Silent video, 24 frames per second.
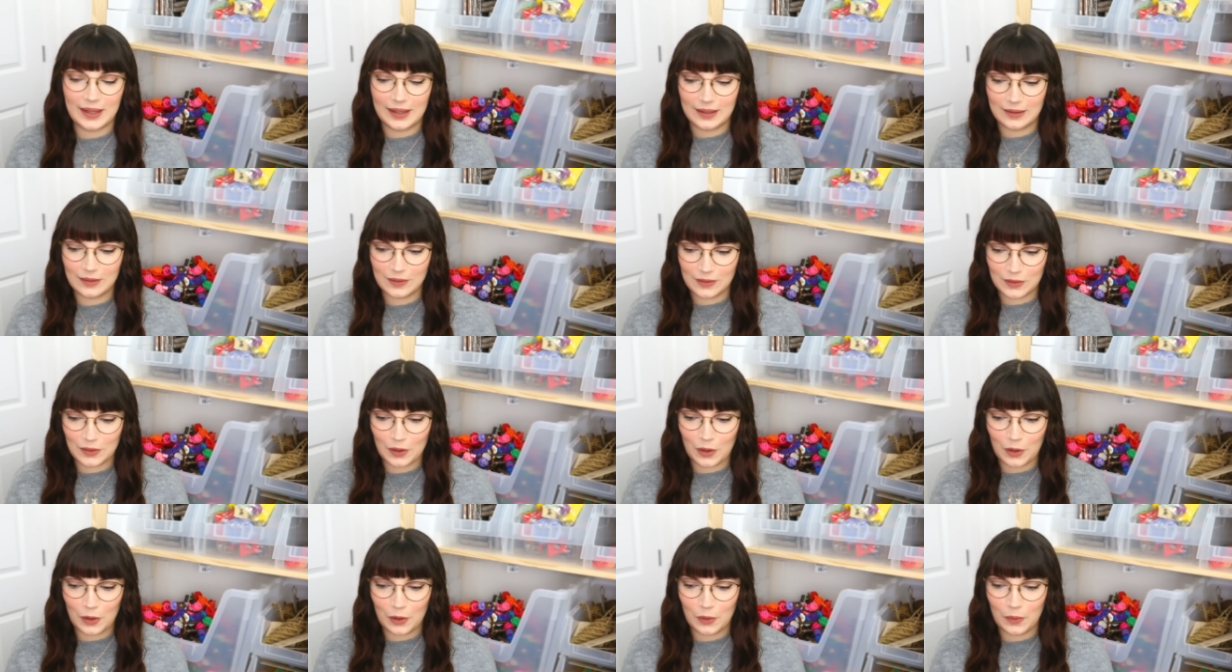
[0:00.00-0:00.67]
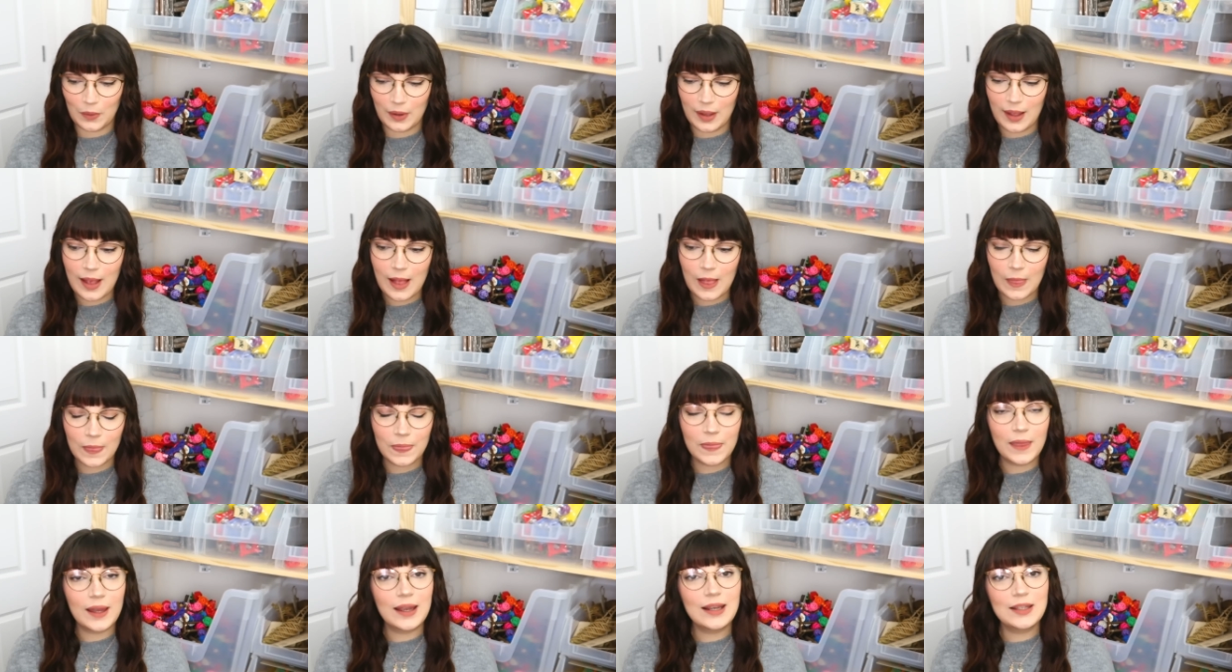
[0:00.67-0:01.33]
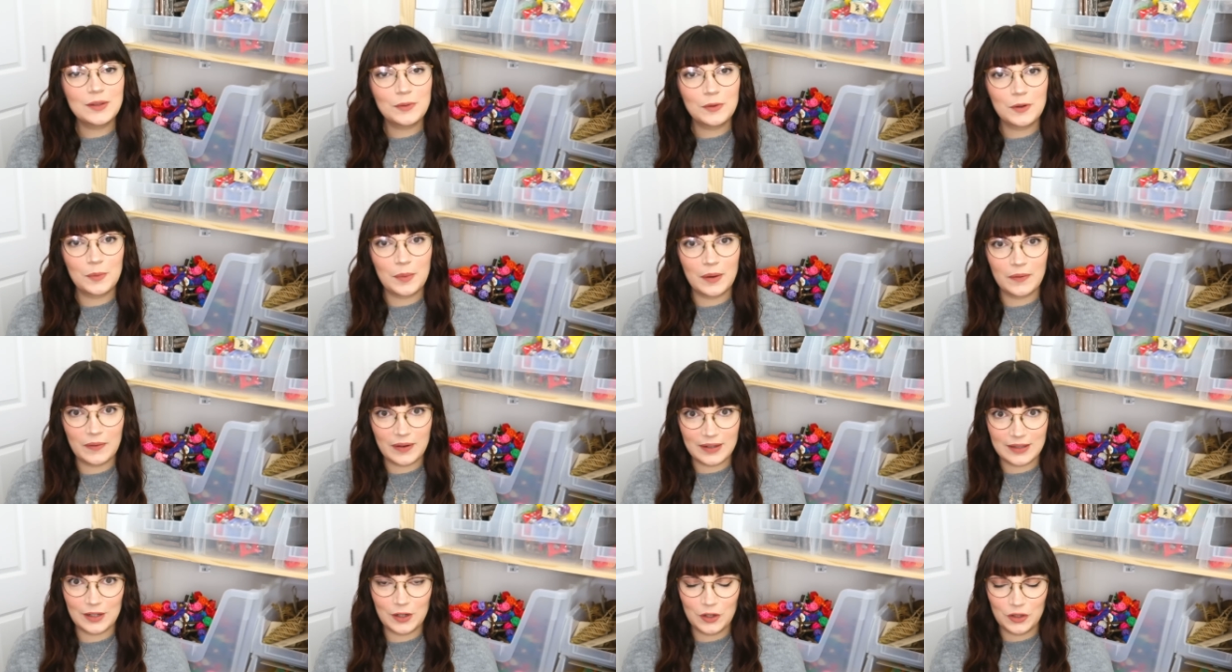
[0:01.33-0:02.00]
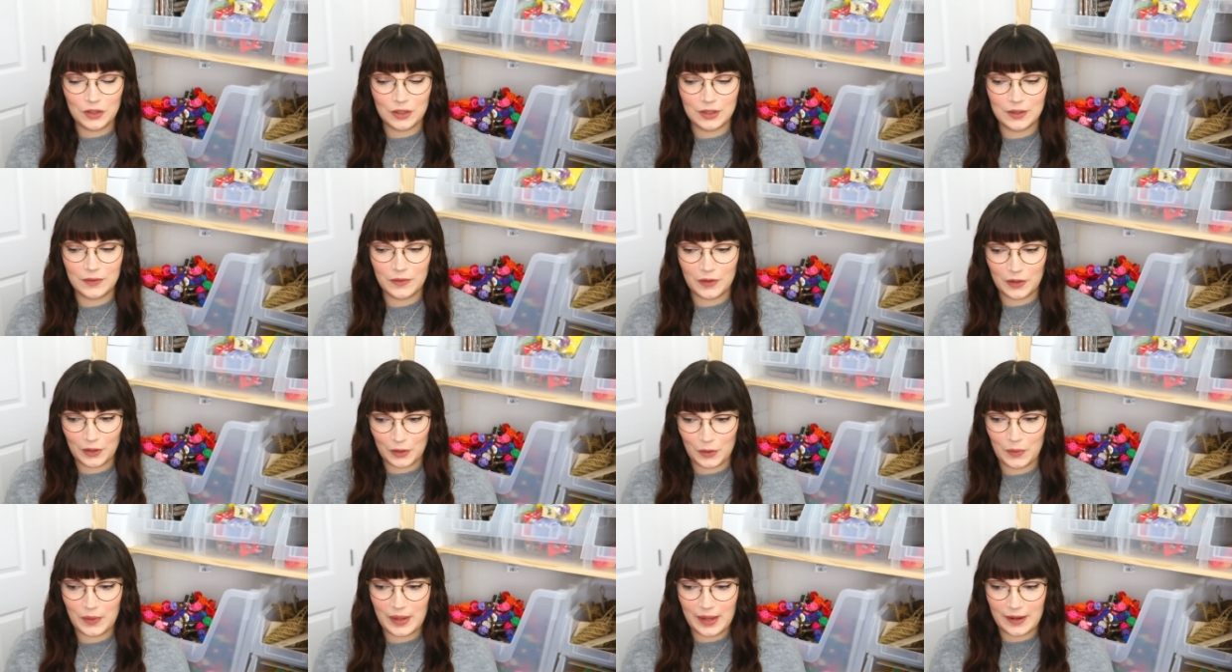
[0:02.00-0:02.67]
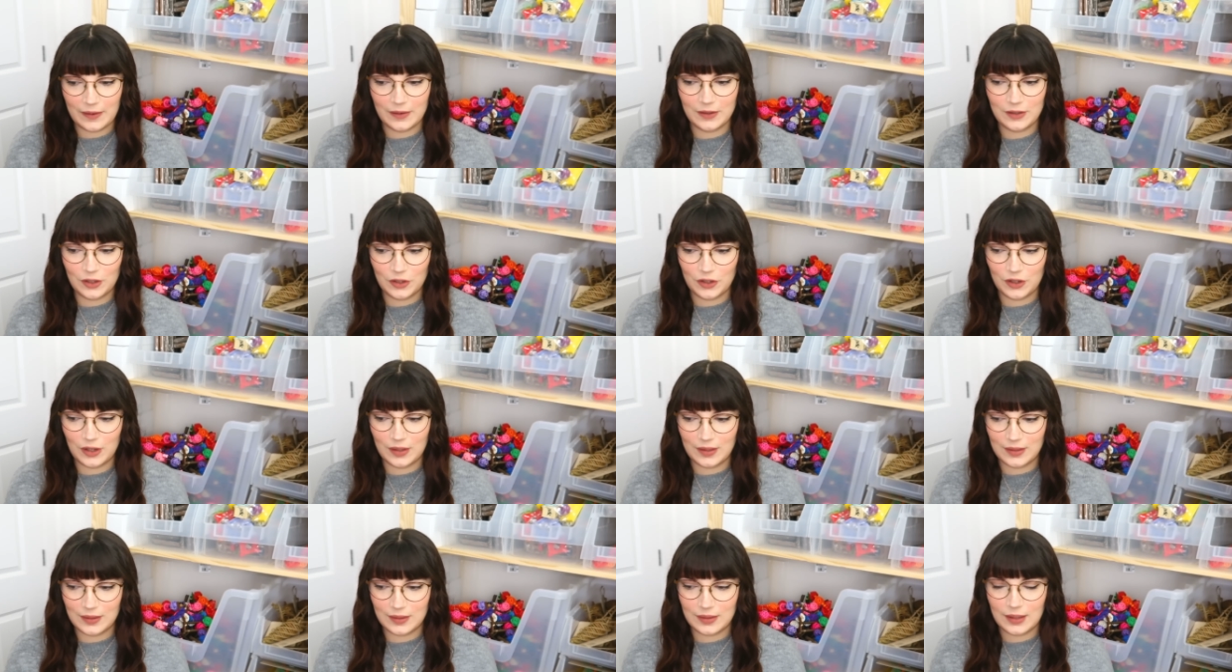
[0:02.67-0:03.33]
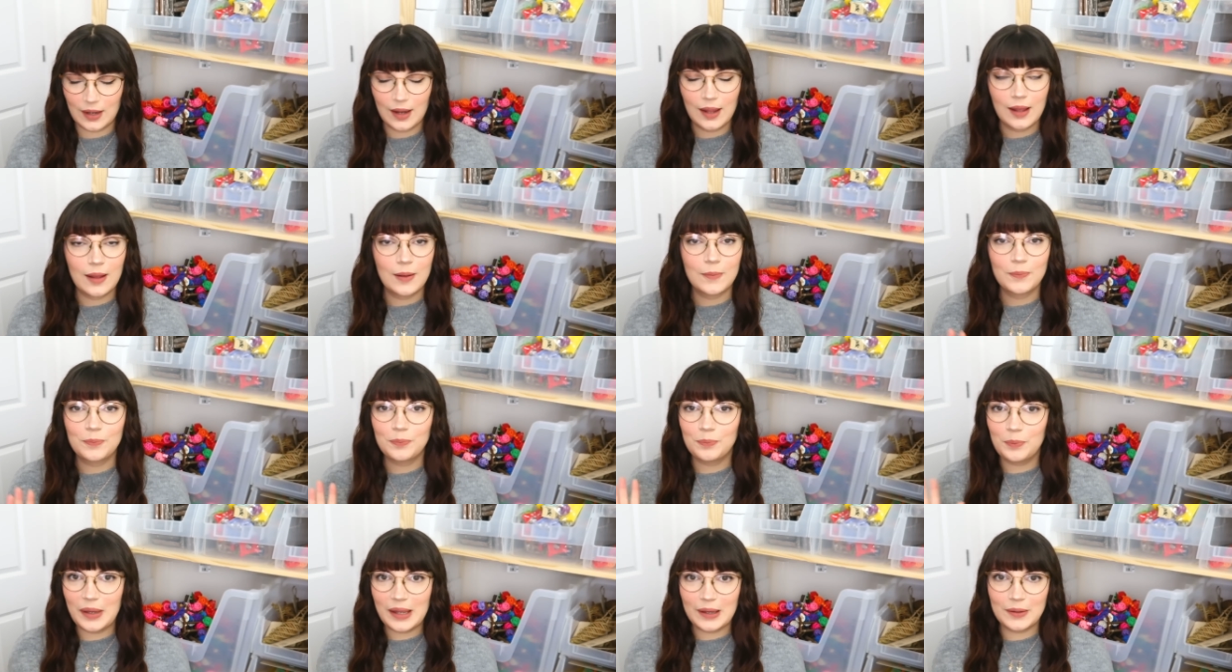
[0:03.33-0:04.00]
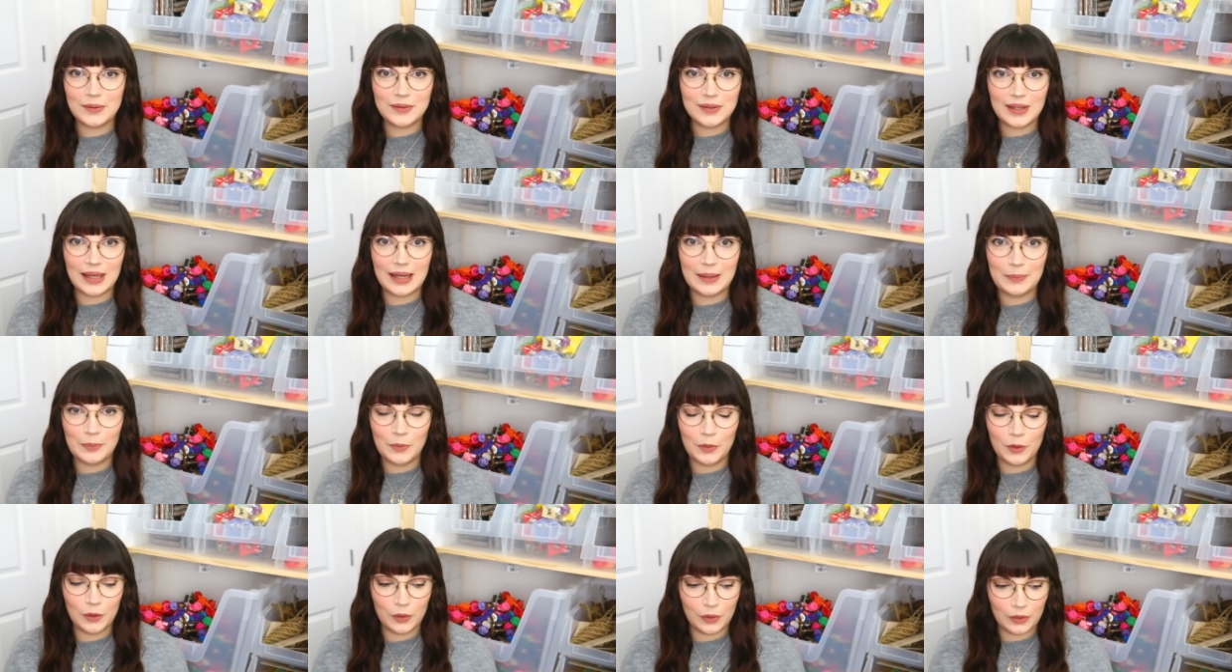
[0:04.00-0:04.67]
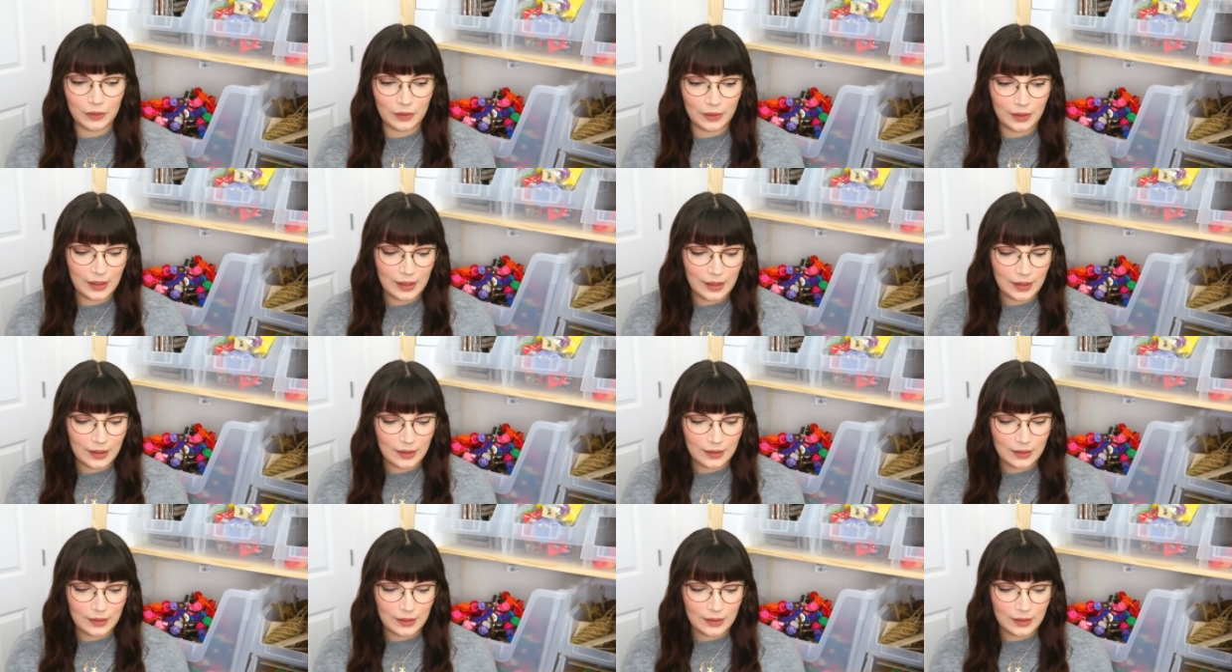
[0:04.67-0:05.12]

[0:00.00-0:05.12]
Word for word: to that. So that is one of my resolutions for the new year, is to just be outside more,